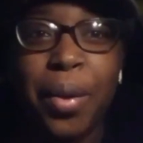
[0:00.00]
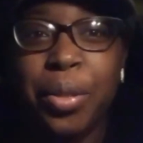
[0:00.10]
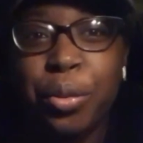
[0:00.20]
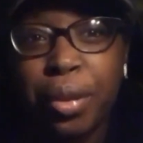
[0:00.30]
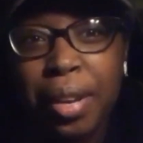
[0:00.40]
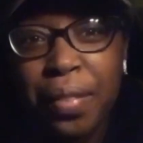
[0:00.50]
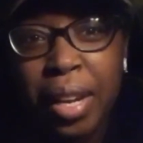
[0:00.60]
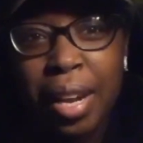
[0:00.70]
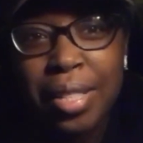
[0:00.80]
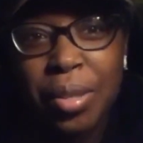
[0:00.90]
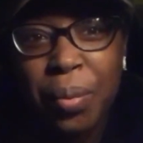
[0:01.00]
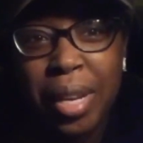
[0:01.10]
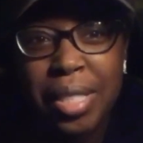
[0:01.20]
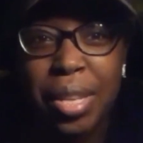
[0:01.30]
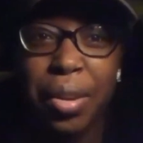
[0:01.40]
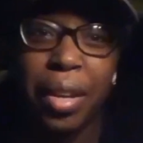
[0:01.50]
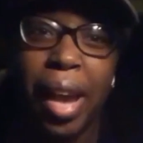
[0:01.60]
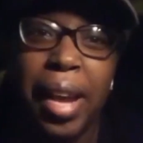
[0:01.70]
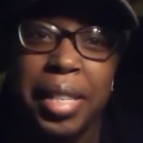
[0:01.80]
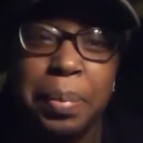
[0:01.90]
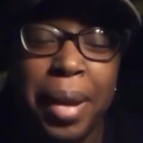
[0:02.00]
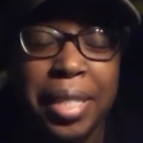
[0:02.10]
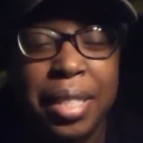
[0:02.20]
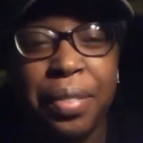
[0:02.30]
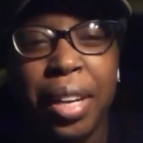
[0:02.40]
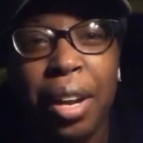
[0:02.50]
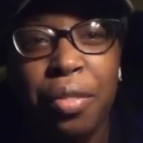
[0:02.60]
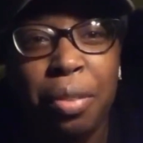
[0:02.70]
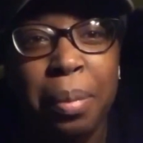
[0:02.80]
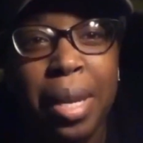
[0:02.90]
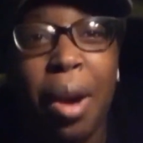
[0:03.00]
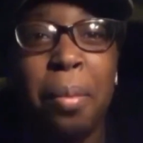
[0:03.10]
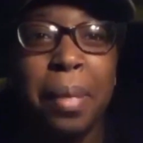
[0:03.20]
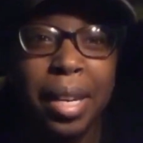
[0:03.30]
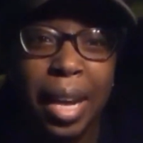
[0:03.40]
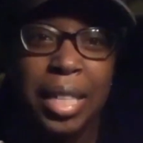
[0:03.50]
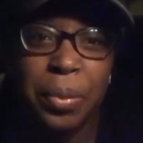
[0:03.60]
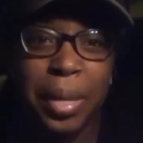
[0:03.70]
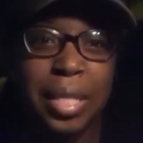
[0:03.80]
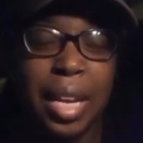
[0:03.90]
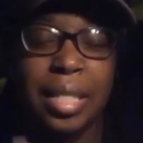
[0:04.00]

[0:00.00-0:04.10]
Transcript: three videos a week, so you can expect the video from me on Mondays, Wednesdays,